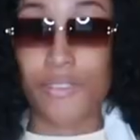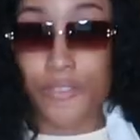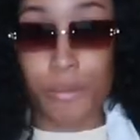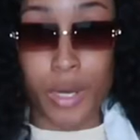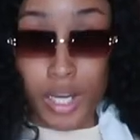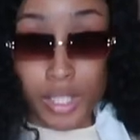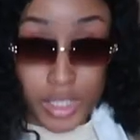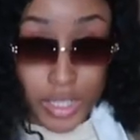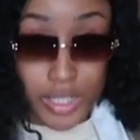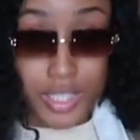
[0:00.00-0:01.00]
from
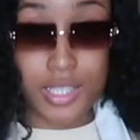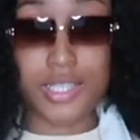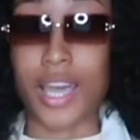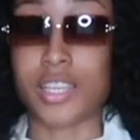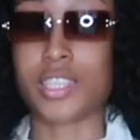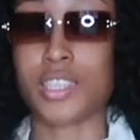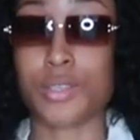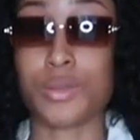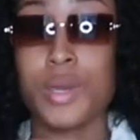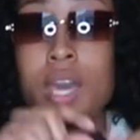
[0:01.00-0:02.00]
earlier. This is actually
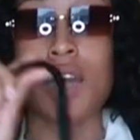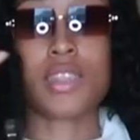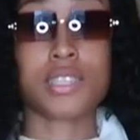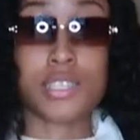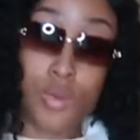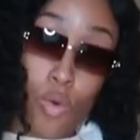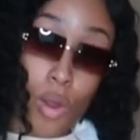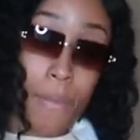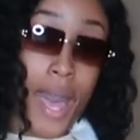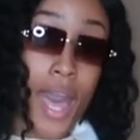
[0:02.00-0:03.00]
cute. The
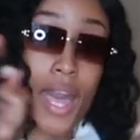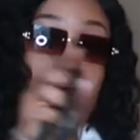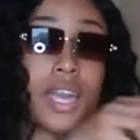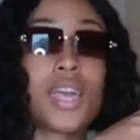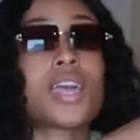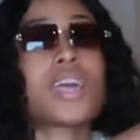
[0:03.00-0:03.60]
Dior bag,